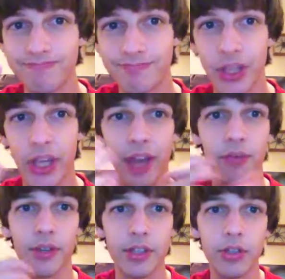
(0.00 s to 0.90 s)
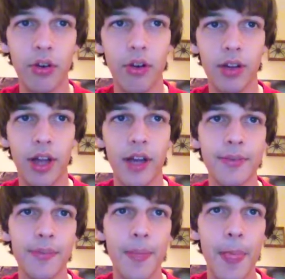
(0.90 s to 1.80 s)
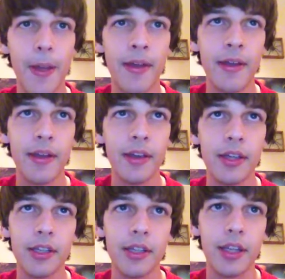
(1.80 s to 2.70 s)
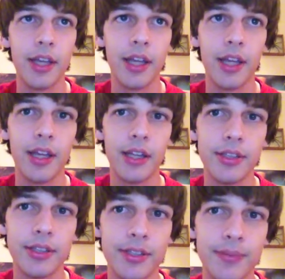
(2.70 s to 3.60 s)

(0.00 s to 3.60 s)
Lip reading: you can't really do a whole lot. And